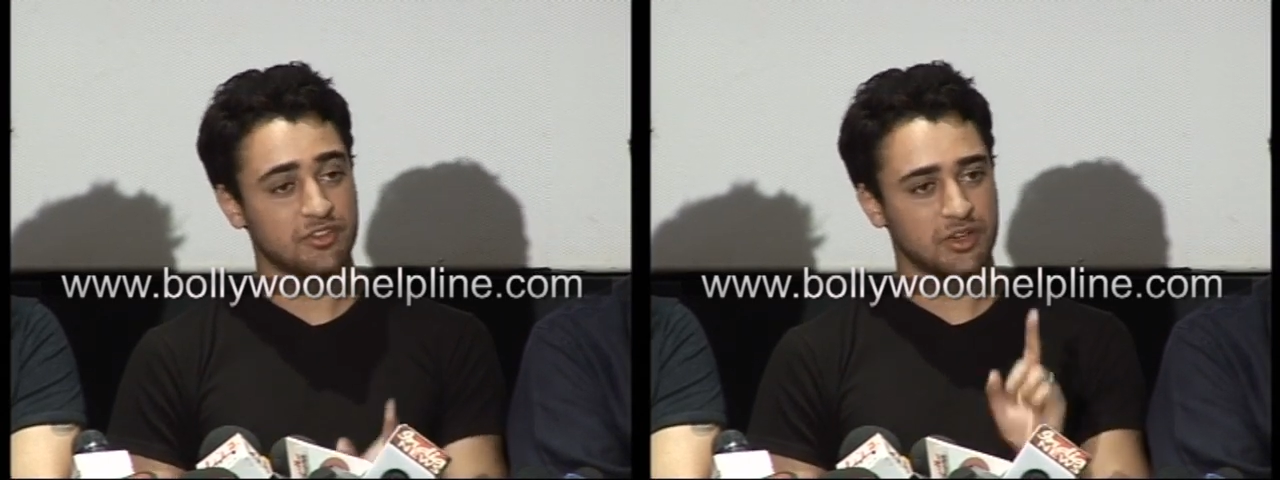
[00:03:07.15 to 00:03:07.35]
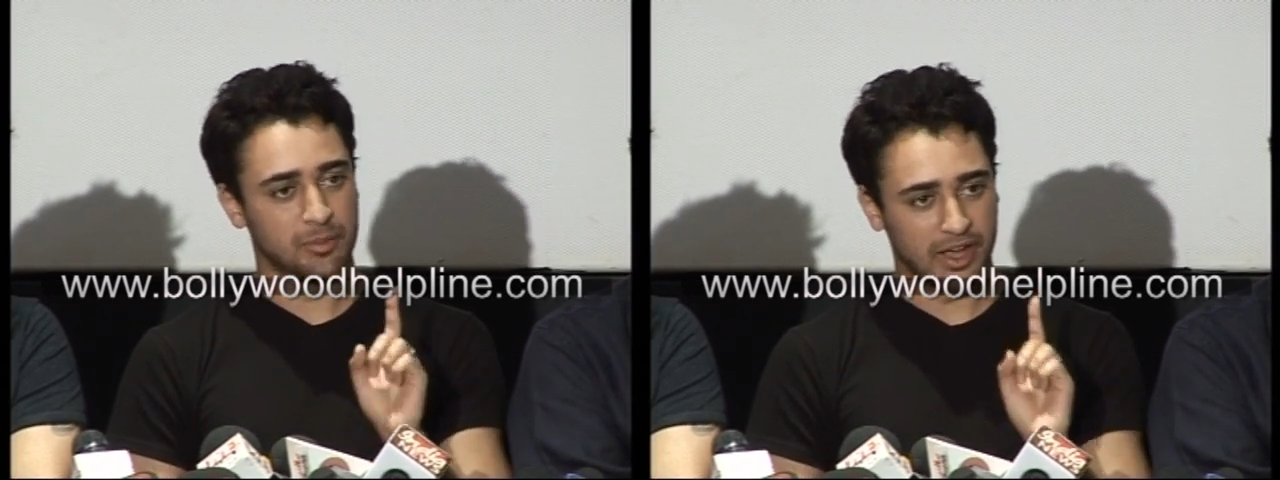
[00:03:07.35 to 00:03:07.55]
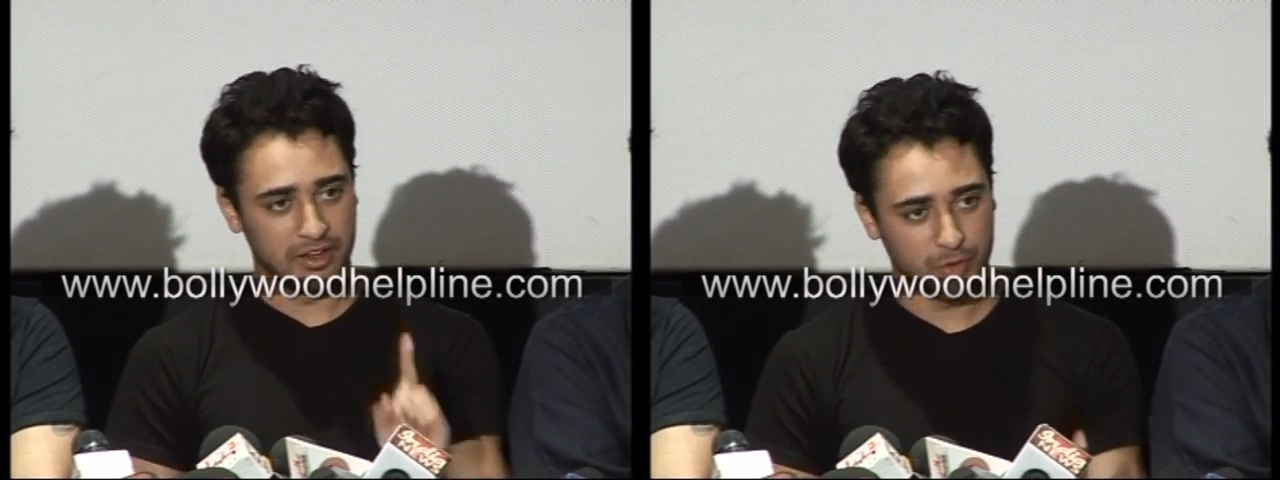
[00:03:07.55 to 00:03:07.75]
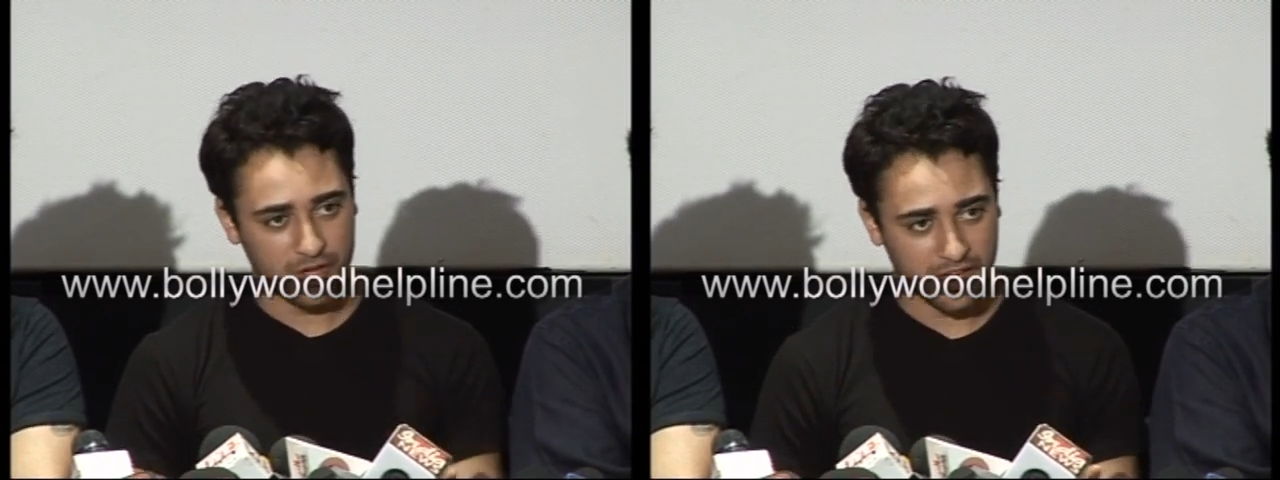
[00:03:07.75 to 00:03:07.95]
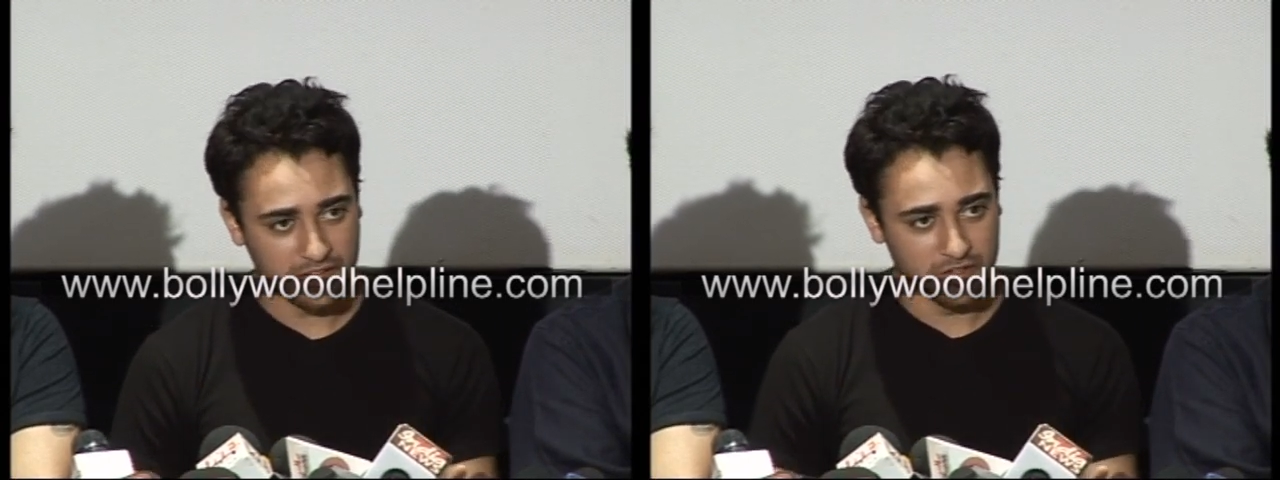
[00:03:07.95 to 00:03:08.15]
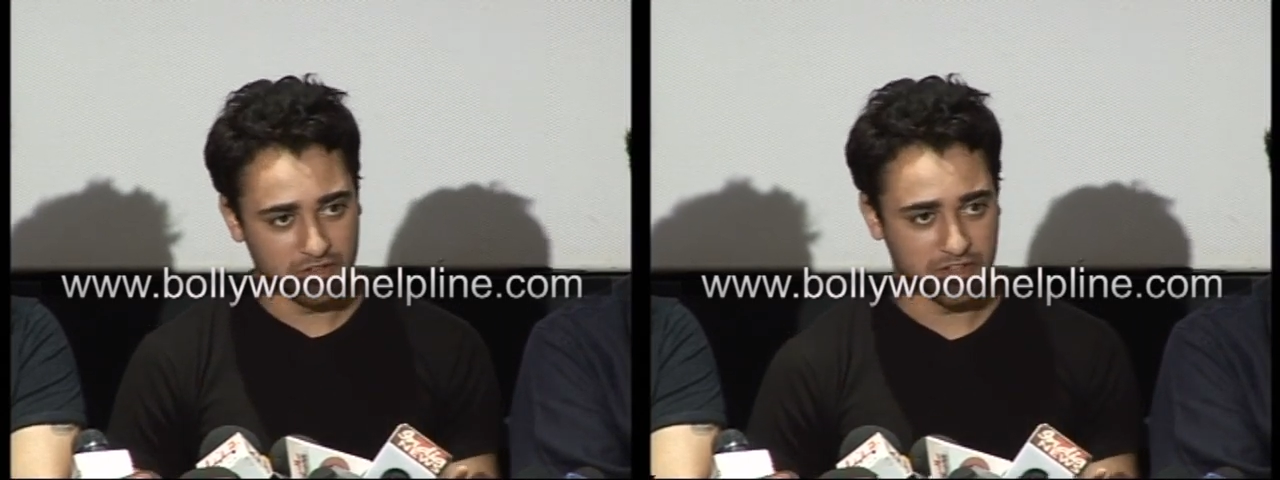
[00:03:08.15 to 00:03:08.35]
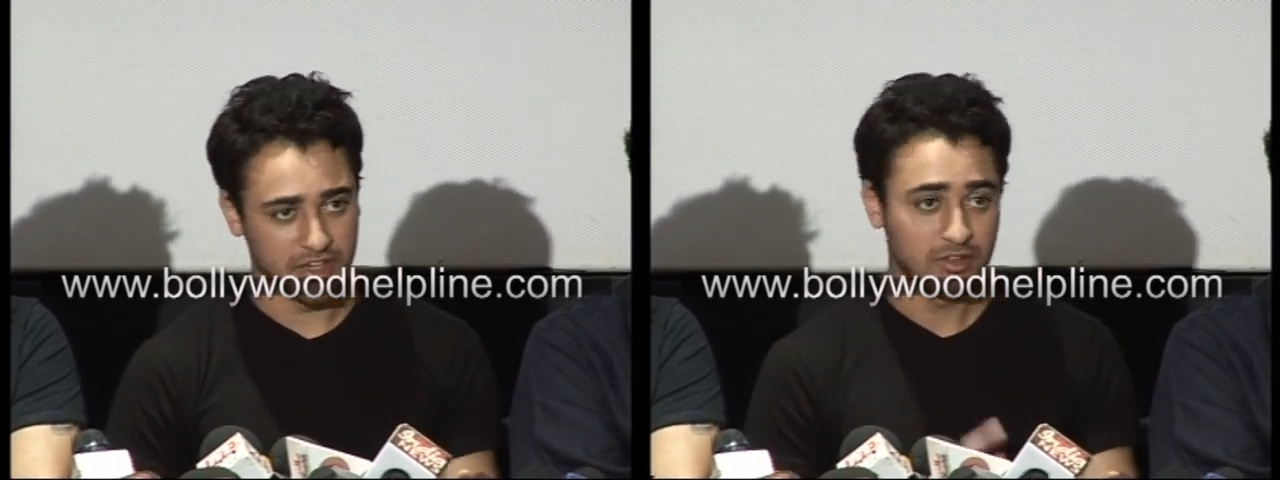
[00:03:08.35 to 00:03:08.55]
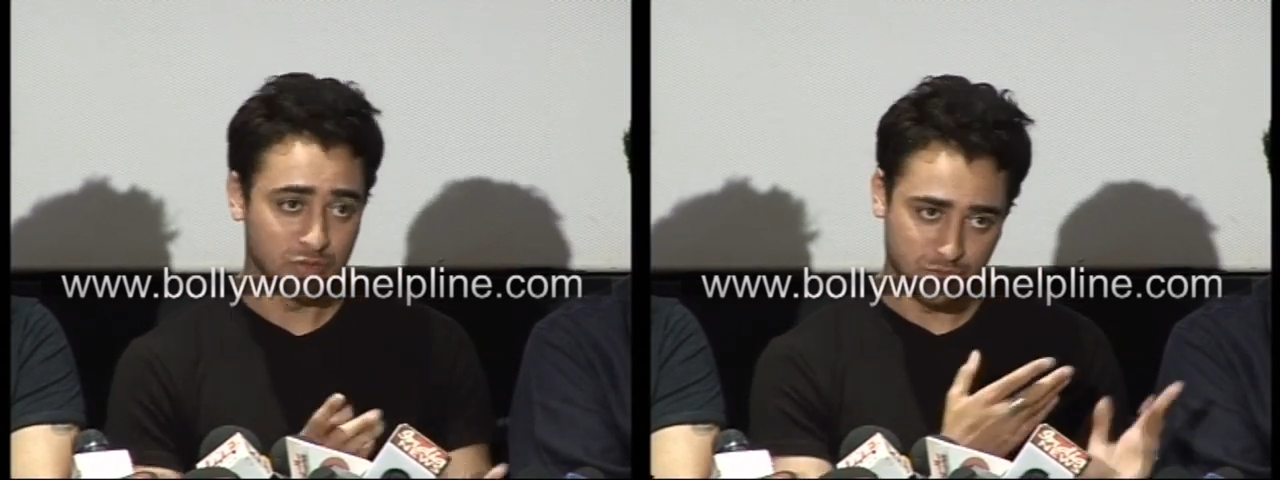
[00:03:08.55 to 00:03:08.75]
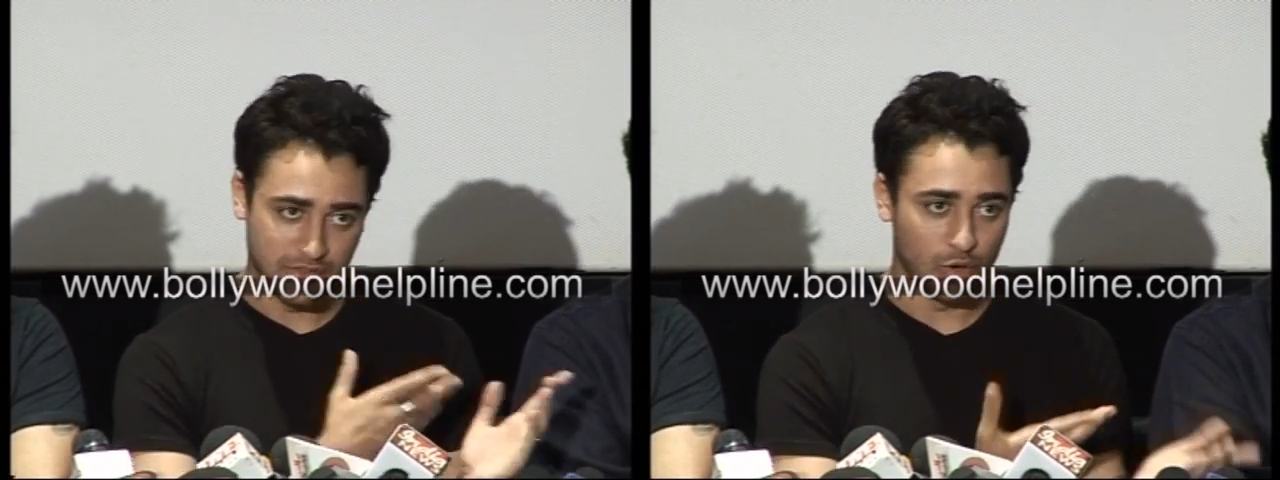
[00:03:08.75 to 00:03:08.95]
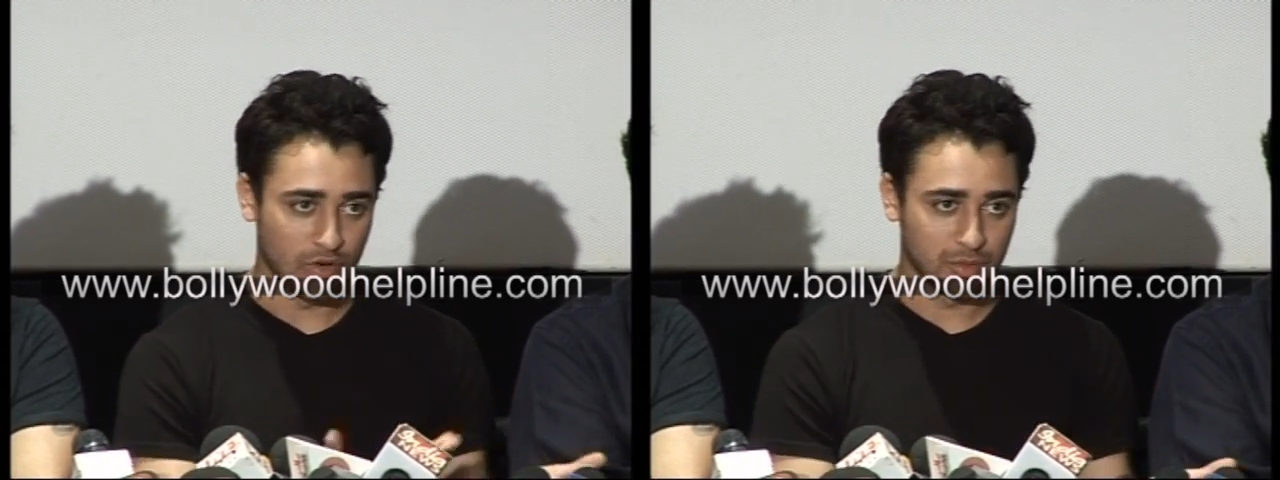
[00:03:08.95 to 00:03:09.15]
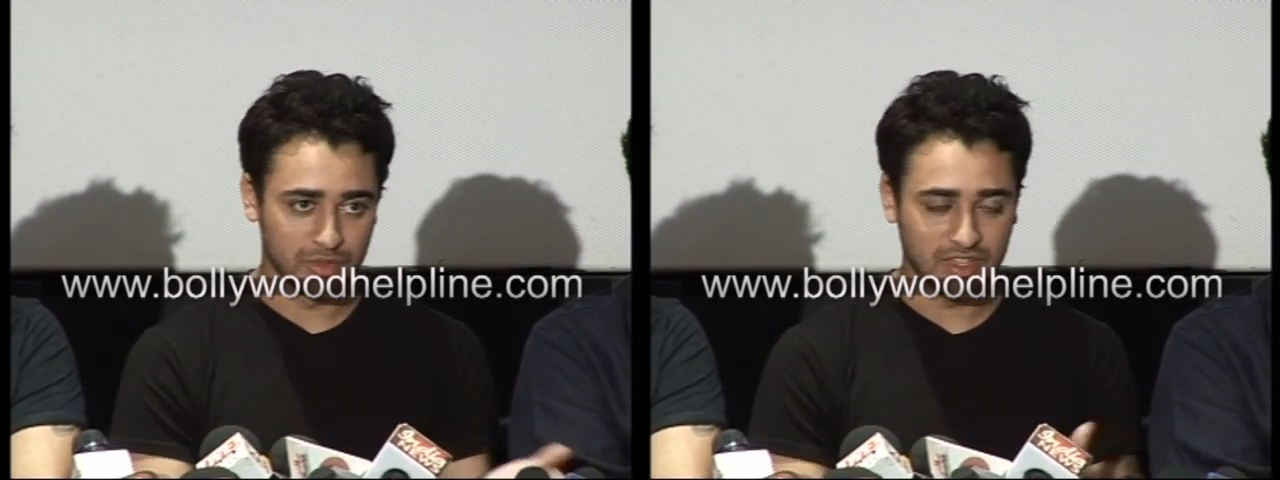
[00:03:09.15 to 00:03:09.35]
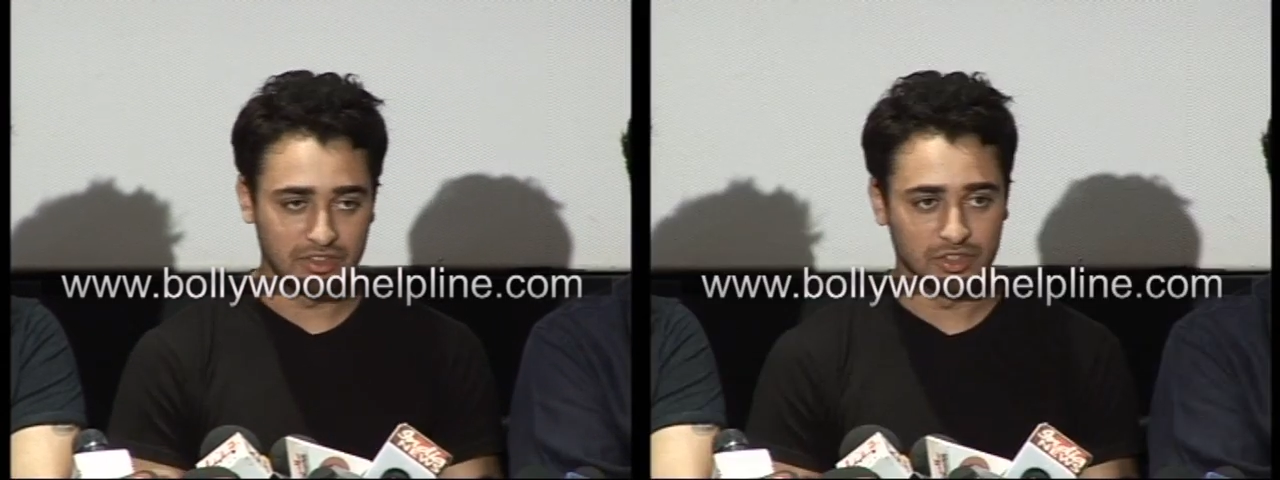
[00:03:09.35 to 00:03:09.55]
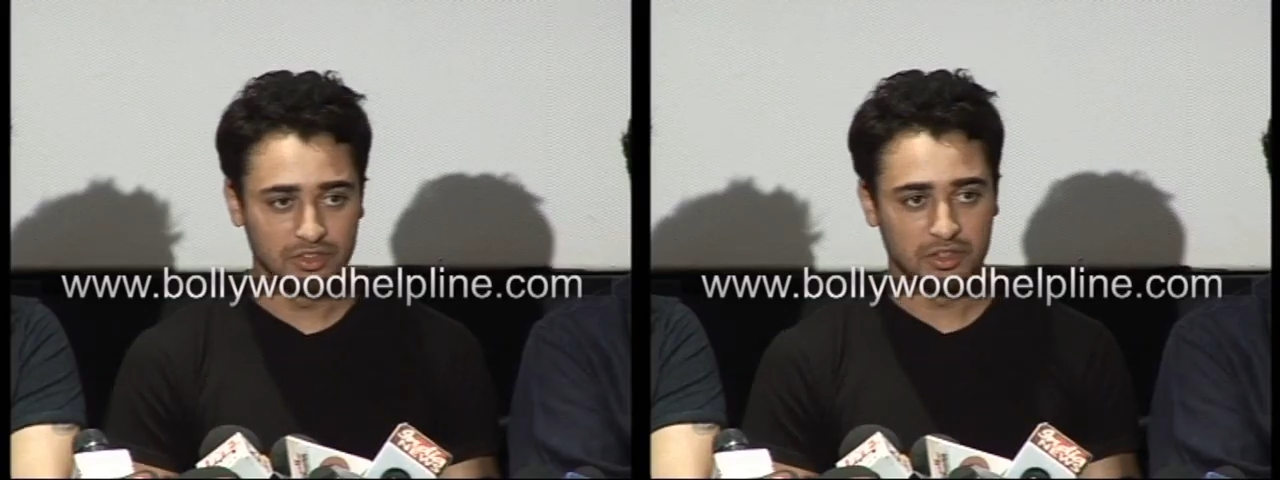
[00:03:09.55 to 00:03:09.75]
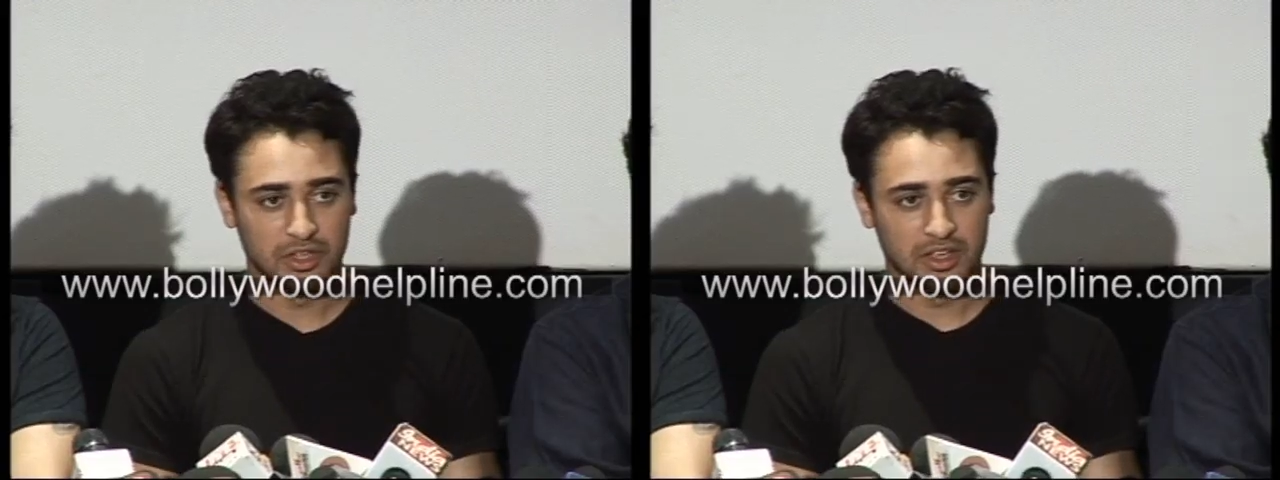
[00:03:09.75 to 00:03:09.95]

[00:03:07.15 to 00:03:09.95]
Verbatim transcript: We are applying for an A certificate, which we've got from the censors.